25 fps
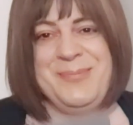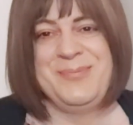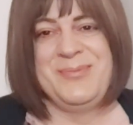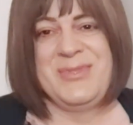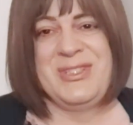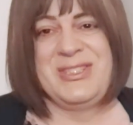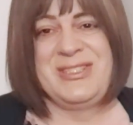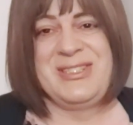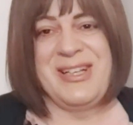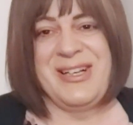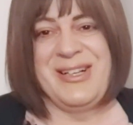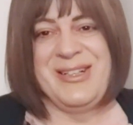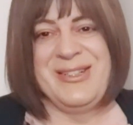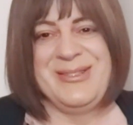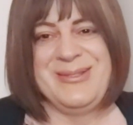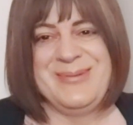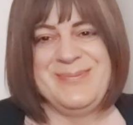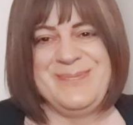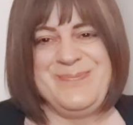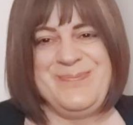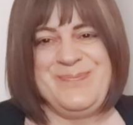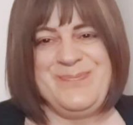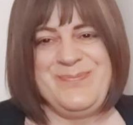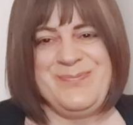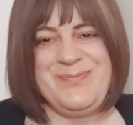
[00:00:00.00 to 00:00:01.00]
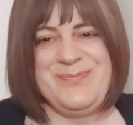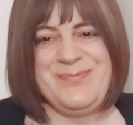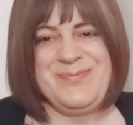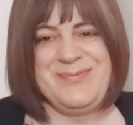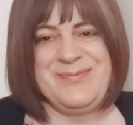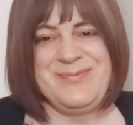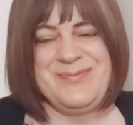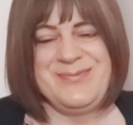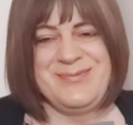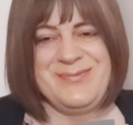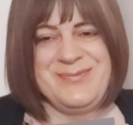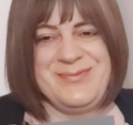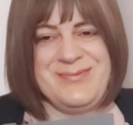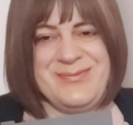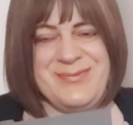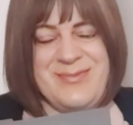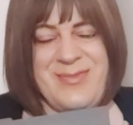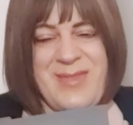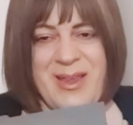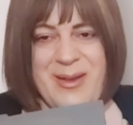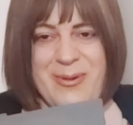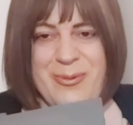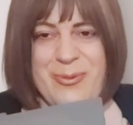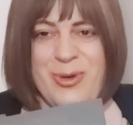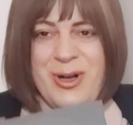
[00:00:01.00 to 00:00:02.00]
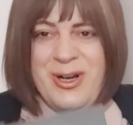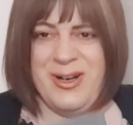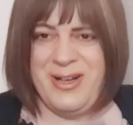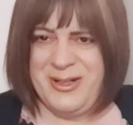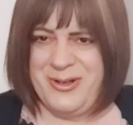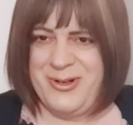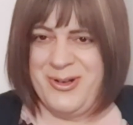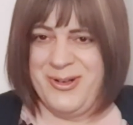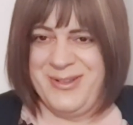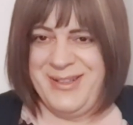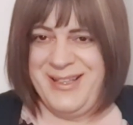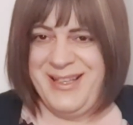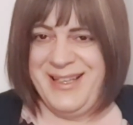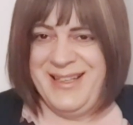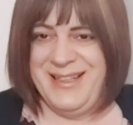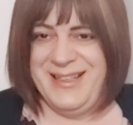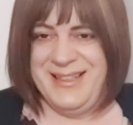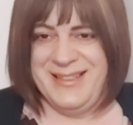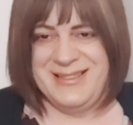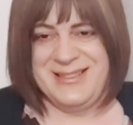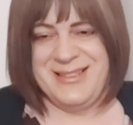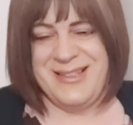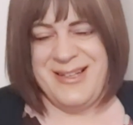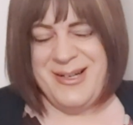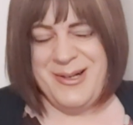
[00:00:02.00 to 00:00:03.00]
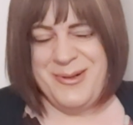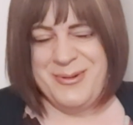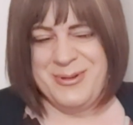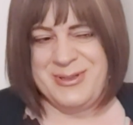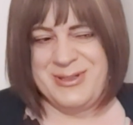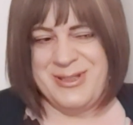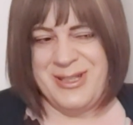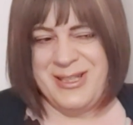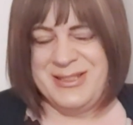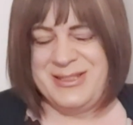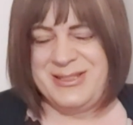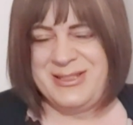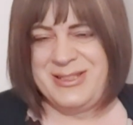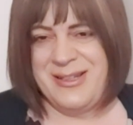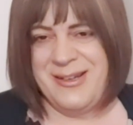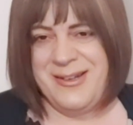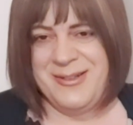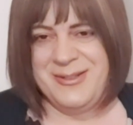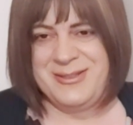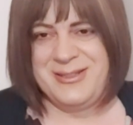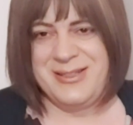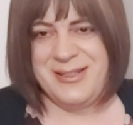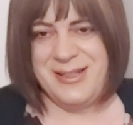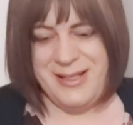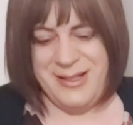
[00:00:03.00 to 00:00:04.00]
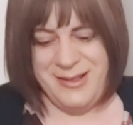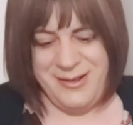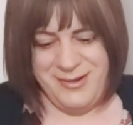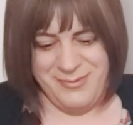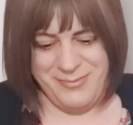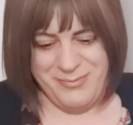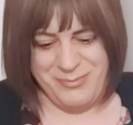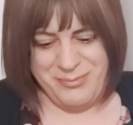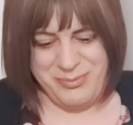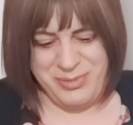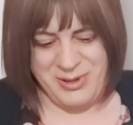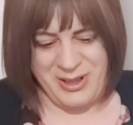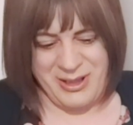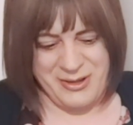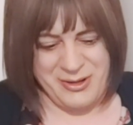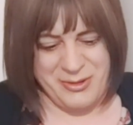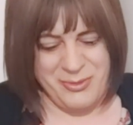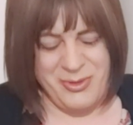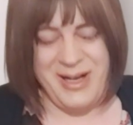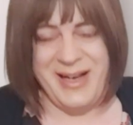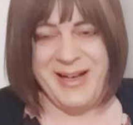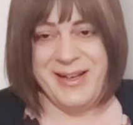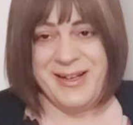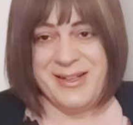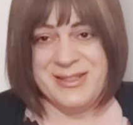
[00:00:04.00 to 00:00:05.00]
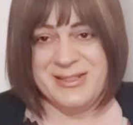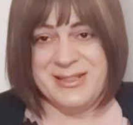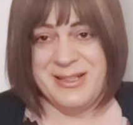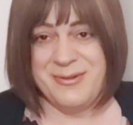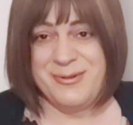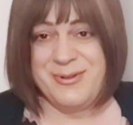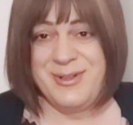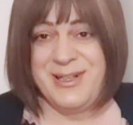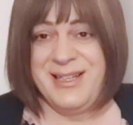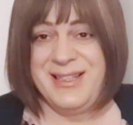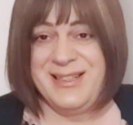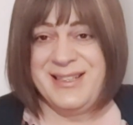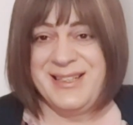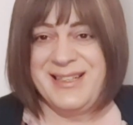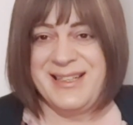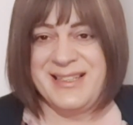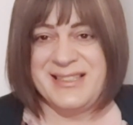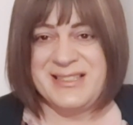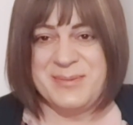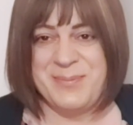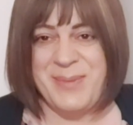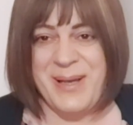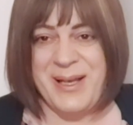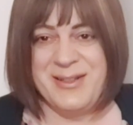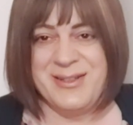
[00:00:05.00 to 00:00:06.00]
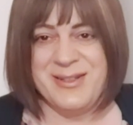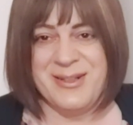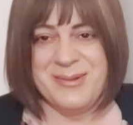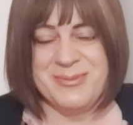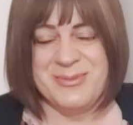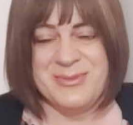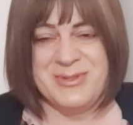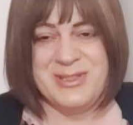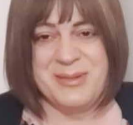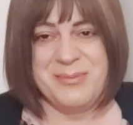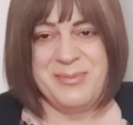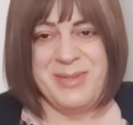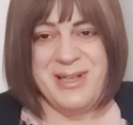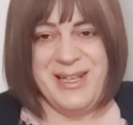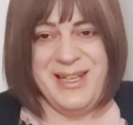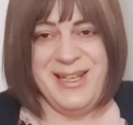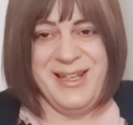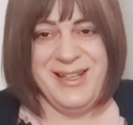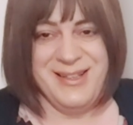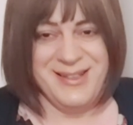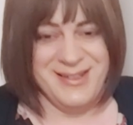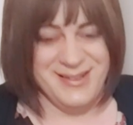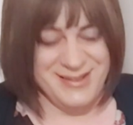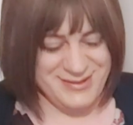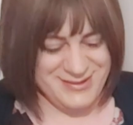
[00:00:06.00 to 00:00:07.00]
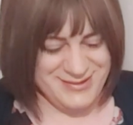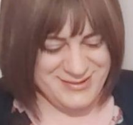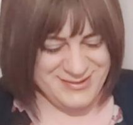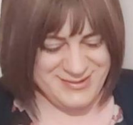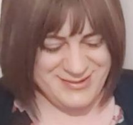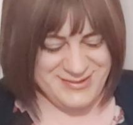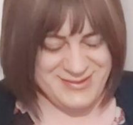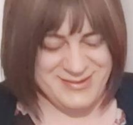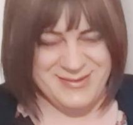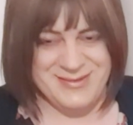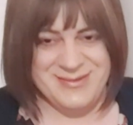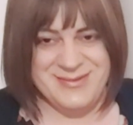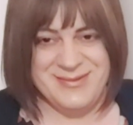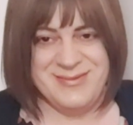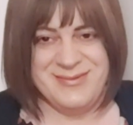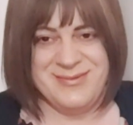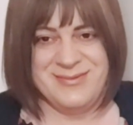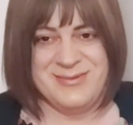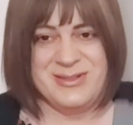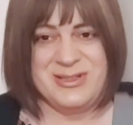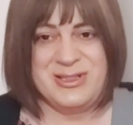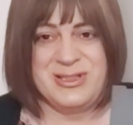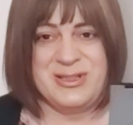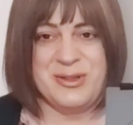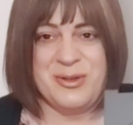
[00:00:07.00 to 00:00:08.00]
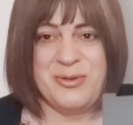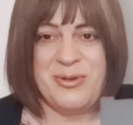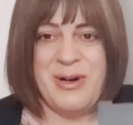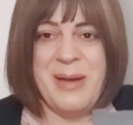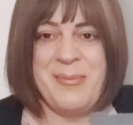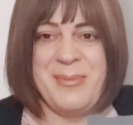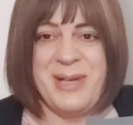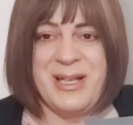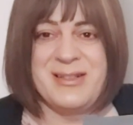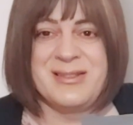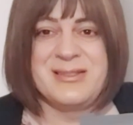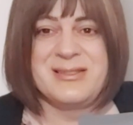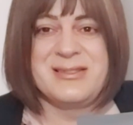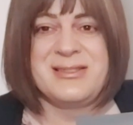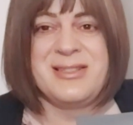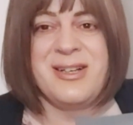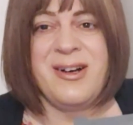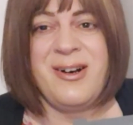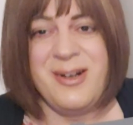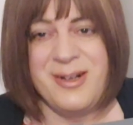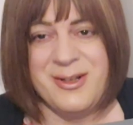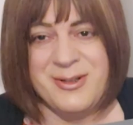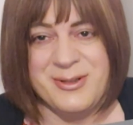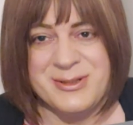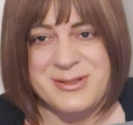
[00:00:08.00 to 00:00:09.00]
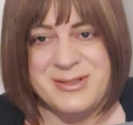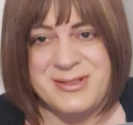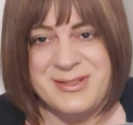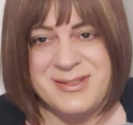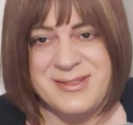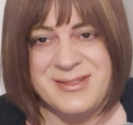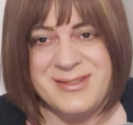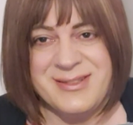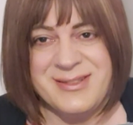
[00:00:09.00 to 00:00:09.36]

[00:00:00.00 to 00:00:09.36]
So when I got these, I was like totally blown away, because I really didn't expect them to be ceramic tiles,